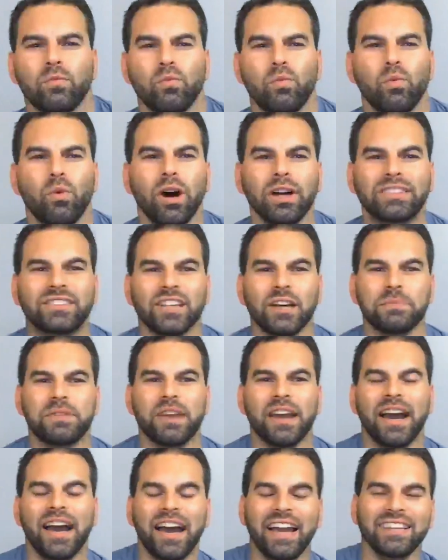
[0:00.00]
What's up,
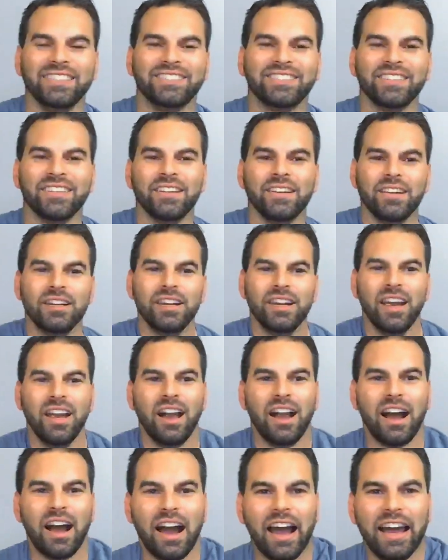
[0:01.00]
guys?
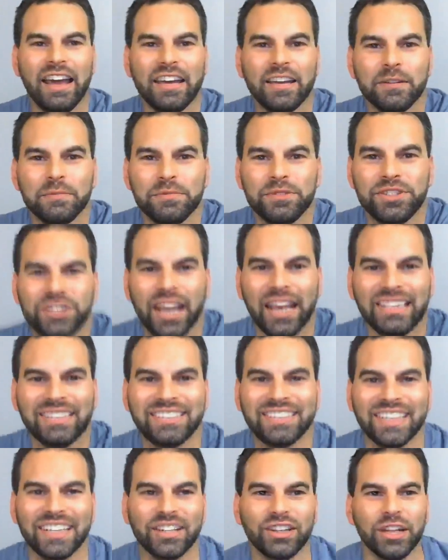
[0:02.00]
I am
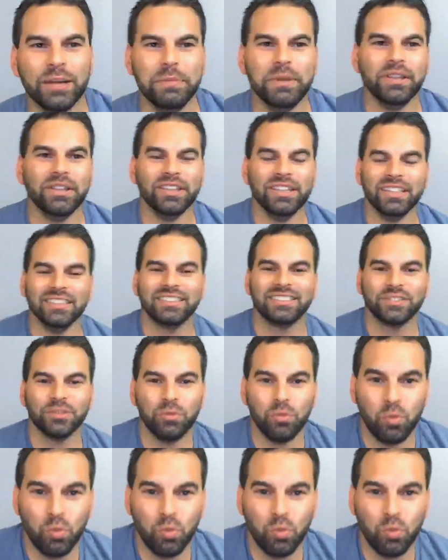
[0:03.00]
JC Limitless.